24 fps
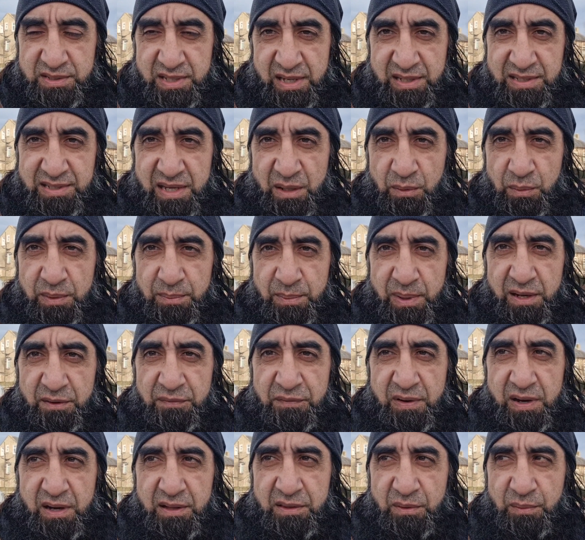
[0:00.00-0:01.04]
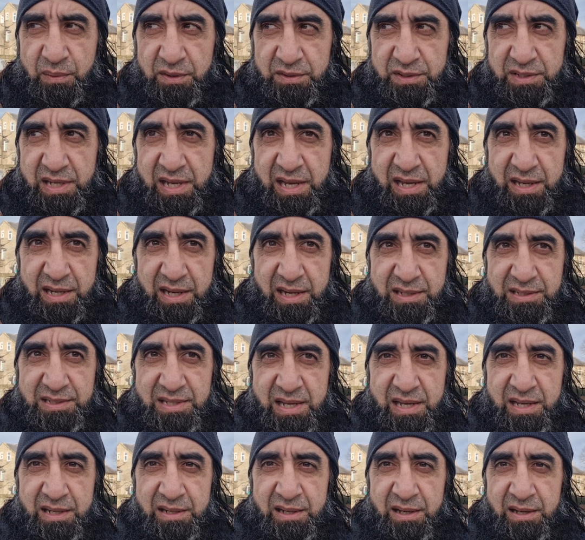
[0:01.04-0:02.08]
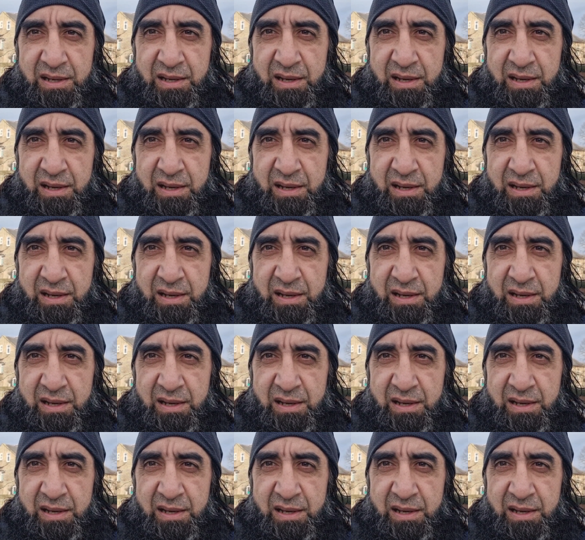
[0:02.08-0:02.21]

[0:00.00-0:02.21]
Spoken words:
I sat with my father one day and I said,